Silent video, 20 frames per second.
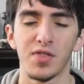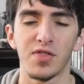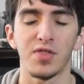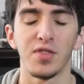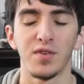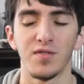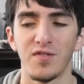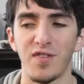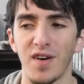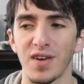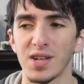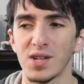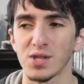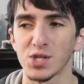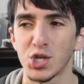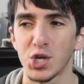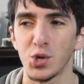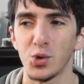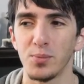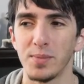the the final
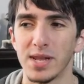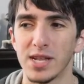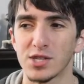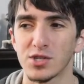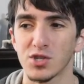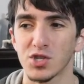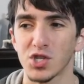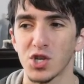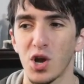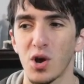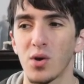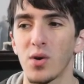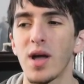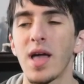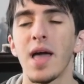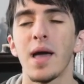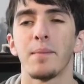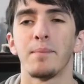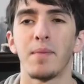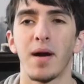two minutes or so
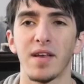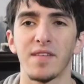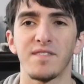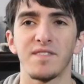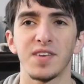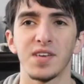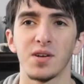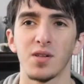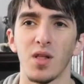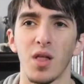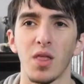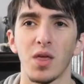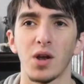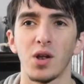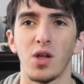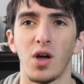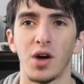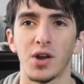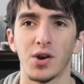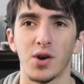might feel a
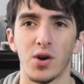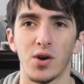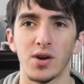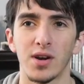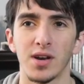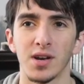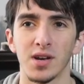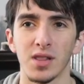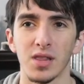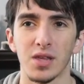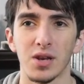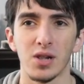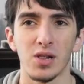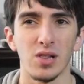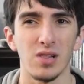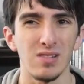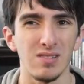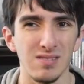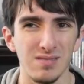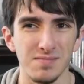little unearned and a
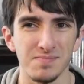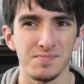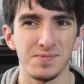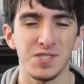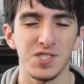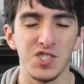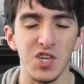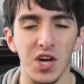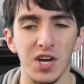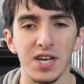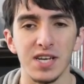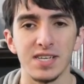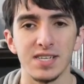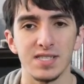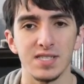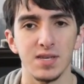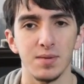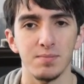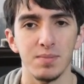little sudden to some